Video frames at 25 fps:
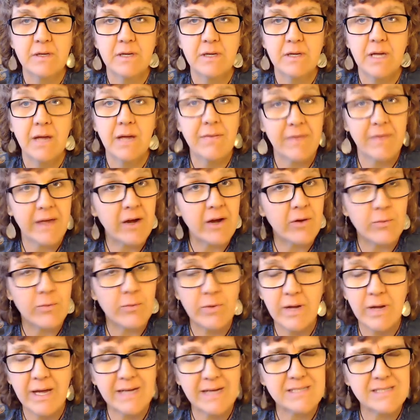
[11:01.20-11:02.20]
And they're
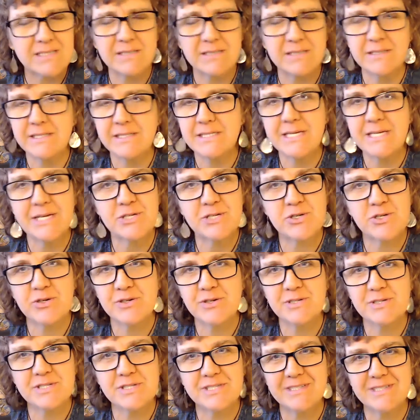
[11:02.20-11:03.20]
excellent
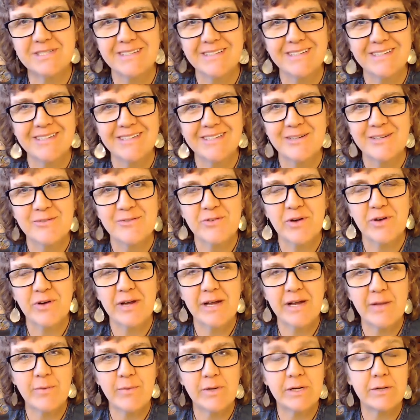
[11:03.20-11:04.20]
teachers for
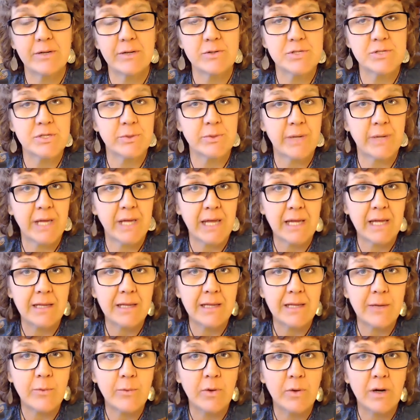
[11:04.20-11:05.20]
anyone who's doing
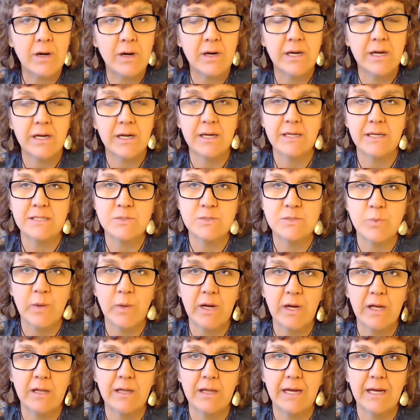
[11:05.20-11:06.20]
healing work as
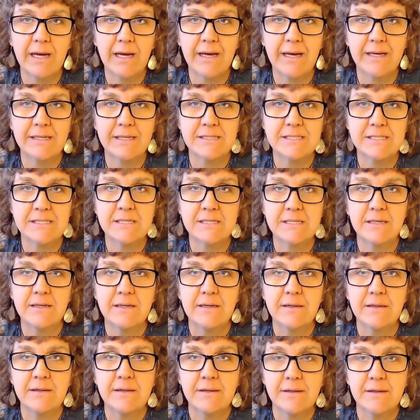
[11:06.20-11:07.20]
well as
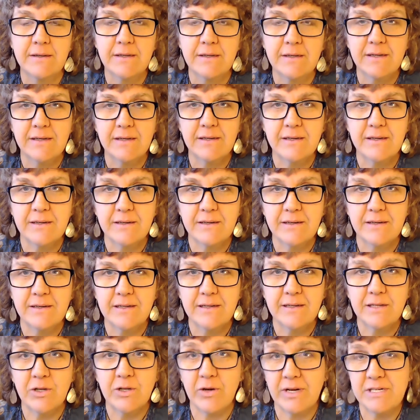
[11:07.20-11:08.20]

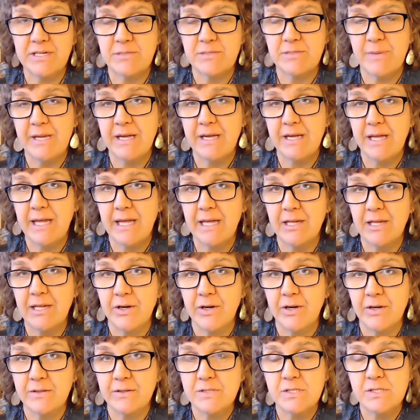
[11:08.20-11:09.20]
learning to be a
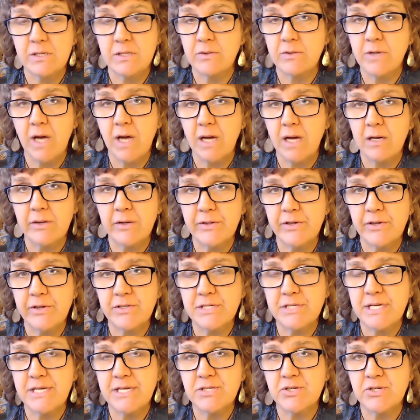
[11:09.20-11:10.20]
healer. So not all your
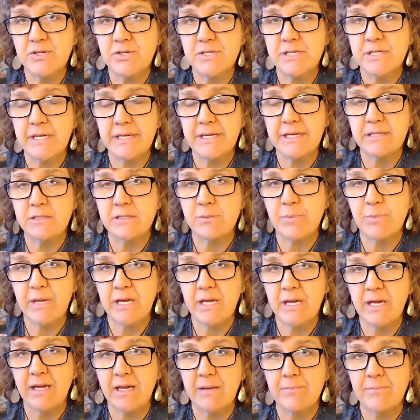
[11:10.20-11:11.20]
teachers need to
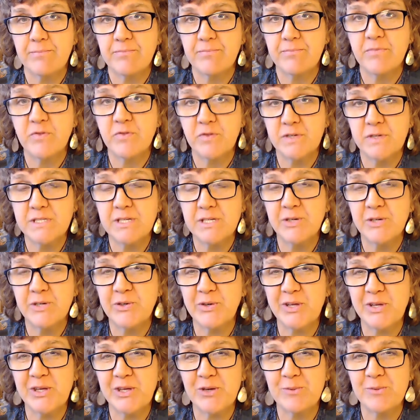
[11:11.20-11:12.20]
be physical
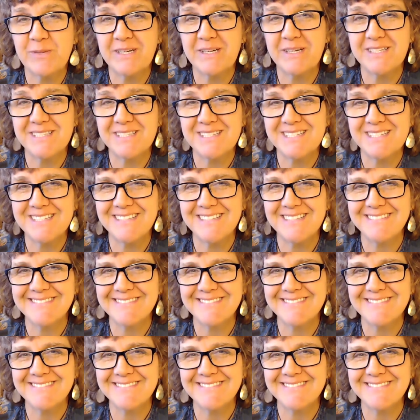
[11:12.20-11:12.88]
humans,